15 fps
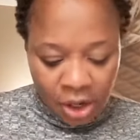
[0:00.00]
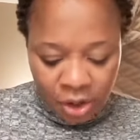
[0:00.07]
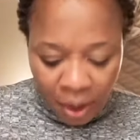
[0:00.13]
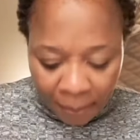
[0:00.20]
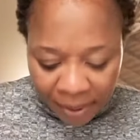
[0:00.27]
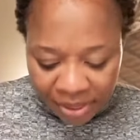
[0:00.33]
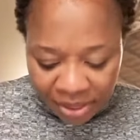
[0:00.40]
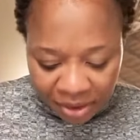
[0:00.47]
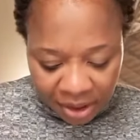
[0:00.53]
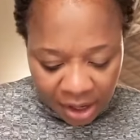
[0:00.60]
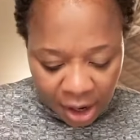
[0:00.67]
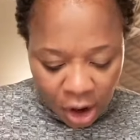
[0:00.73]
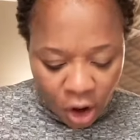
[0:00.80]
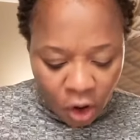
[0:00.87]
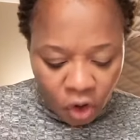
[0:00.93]
Number
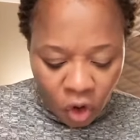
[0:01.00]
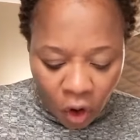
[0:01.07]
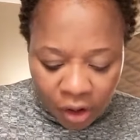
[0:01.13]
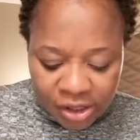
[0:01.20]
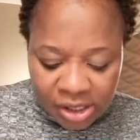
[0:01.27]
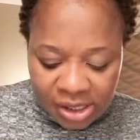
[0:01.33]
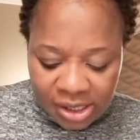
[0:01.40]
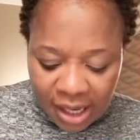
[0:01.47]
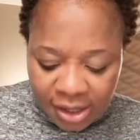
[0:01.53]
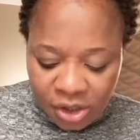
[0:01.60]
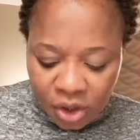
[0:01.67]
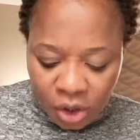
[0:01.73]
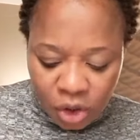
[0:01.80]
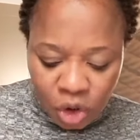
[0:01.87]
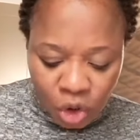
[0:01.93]
three, God
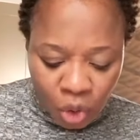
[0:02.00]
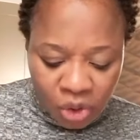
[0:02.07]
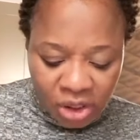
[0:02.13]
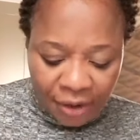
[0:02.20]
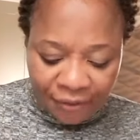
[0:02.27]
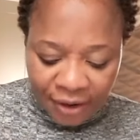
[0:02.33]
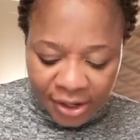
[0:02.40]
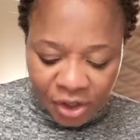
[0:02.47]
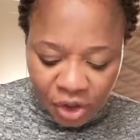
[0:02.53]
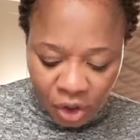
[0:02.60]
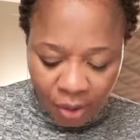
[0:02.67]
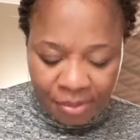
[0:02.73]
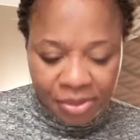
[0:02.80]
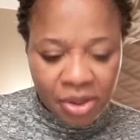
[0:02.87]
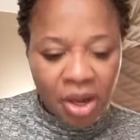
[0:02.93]
takes us through different
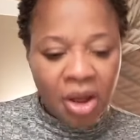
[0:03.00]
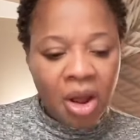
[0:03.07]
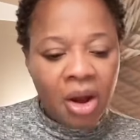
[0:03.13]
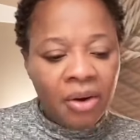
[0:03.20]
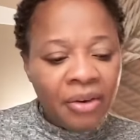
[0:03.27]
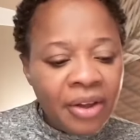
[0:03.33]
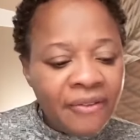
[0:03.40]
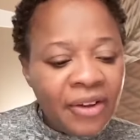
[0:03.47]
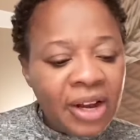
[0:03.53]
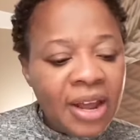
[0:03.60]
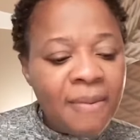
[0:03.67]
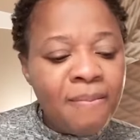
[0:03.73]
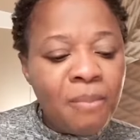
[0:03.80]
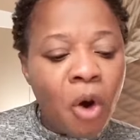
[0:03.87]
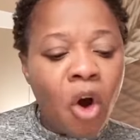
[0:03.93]
storms,
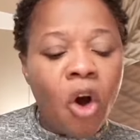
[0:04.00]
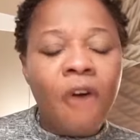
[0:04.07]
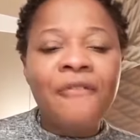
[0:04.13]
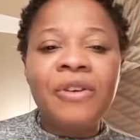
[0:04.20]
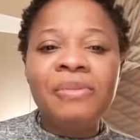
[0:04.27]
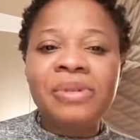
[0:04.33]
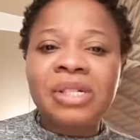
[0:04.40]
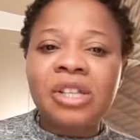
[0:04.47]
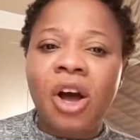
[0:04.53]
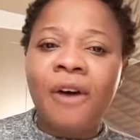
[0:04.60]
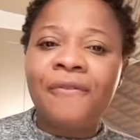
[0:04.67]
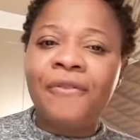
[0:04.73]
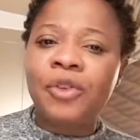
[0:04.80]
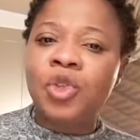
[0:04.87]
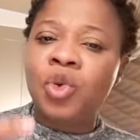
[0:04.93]
revealing more of
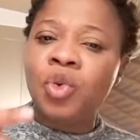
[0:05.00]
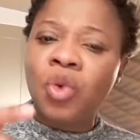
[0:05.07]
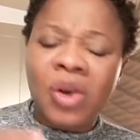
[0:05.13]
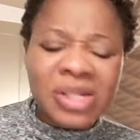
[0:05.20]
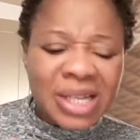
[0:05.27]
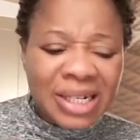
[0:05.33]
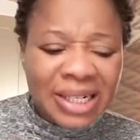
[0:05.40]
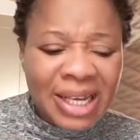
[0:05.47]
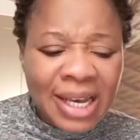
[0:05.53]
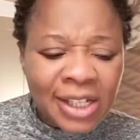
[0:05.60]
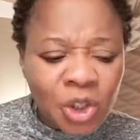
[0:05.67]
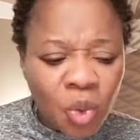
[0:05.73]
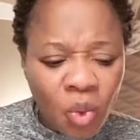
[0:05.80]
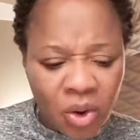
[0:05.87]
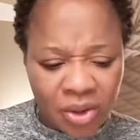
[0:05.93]
himself to us in
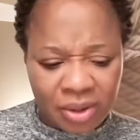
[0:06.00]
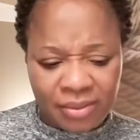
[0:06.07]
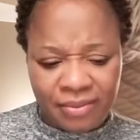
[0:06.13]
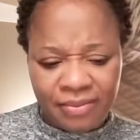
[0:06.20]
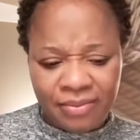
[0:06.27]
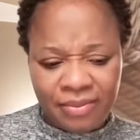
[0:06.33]
each one.